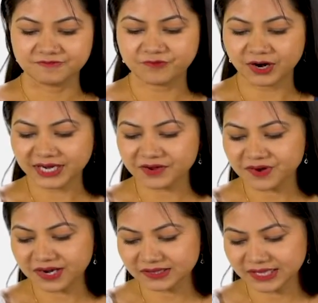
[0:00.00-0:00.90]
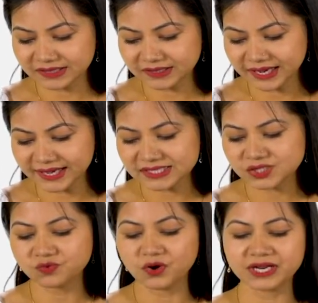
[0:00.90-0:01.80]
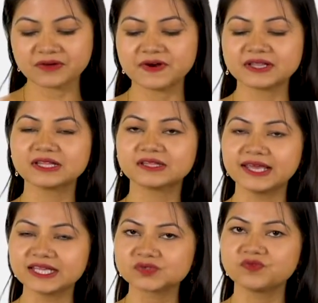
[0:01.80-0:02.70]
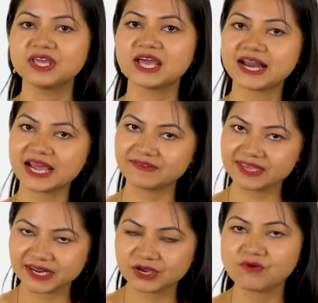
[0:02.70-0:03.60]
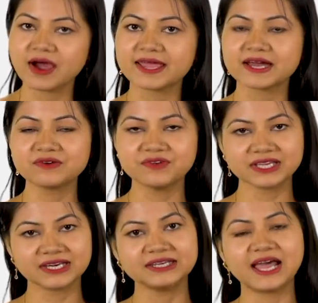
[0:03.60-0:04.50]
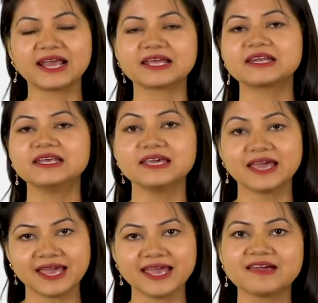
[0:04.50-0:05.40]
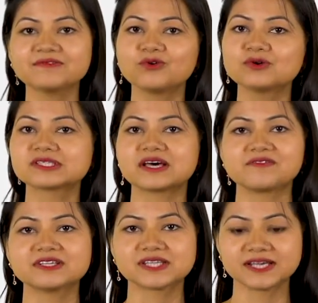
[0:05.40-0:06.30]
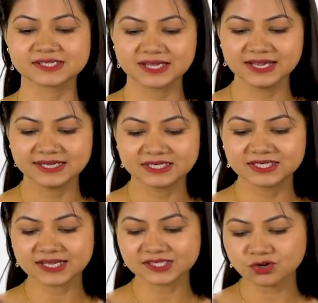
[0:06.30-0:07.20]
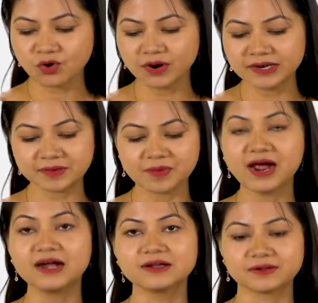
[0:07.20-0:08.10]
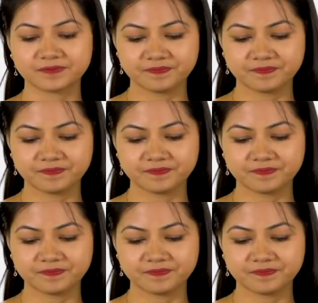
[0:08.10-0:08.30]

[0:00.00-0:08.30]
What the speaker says: Whatever the things we are having required, we can directly have those services just on demand.